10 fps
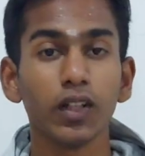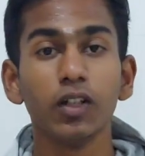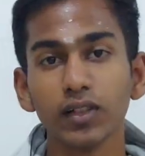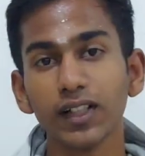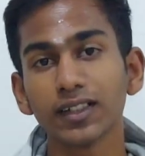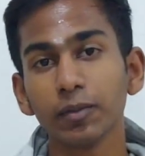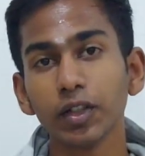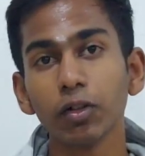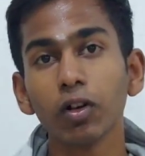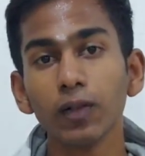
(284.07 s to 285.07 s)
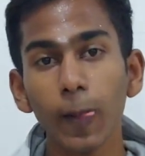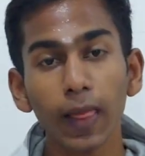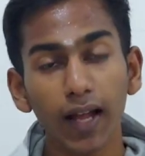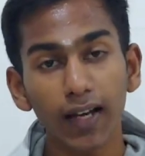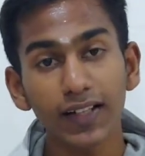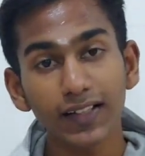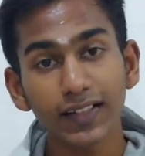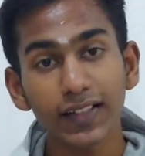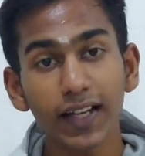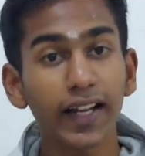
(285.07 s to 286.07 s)
So there is something called
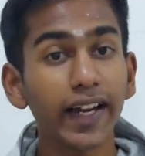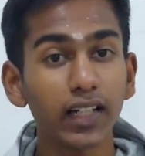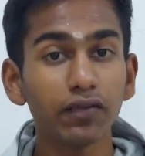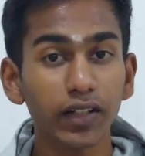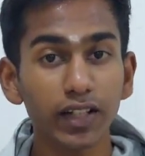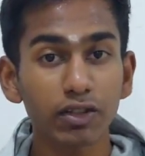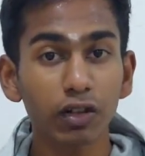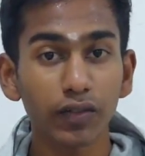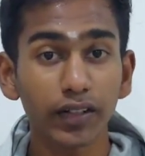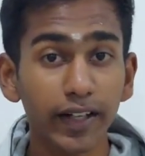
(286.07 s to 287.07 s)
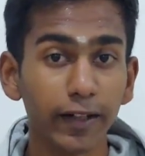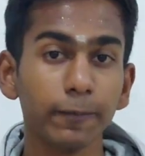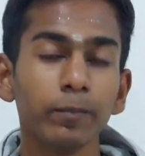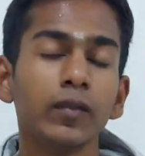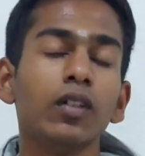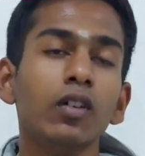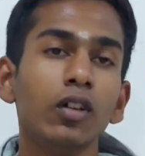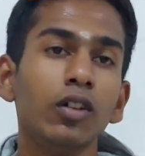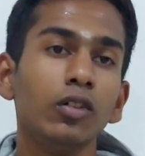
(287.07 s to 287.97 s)
analyzing and identification of a trend.